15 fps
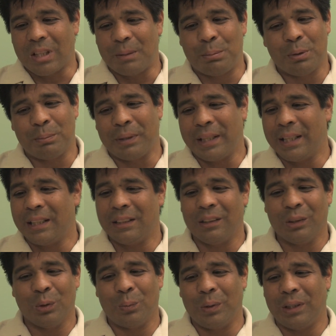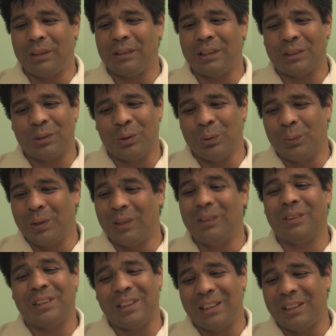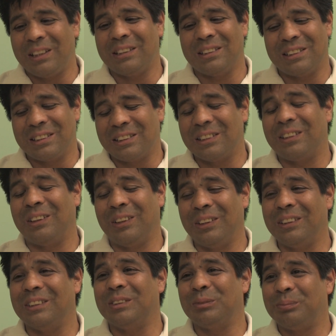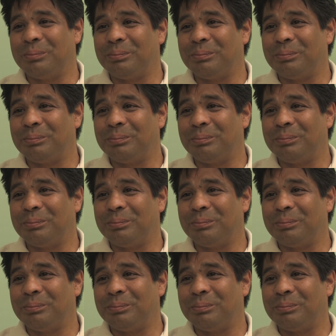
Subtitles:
put my hand on the whale and I told the whale, okay, this is going to hurt.